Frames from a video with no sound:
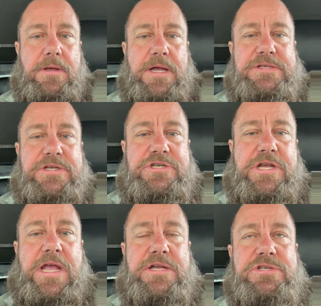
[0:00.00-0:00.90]
It's a
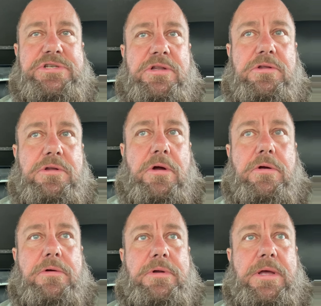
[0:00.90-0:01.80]
chance to
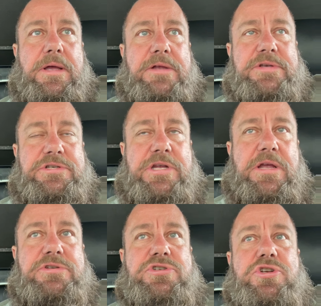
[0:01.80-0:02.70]
learn. It's a
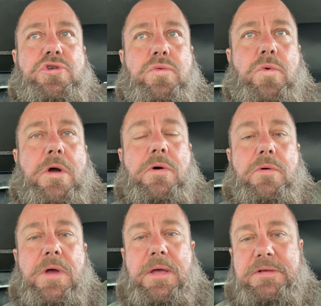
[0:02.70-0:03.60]
chance to
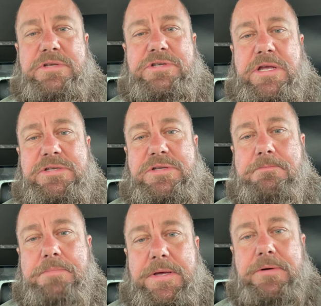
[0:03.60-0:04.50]
grow. It's a chance to
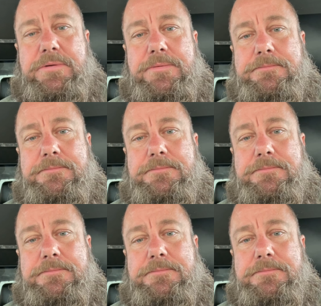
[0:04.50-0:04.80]
build.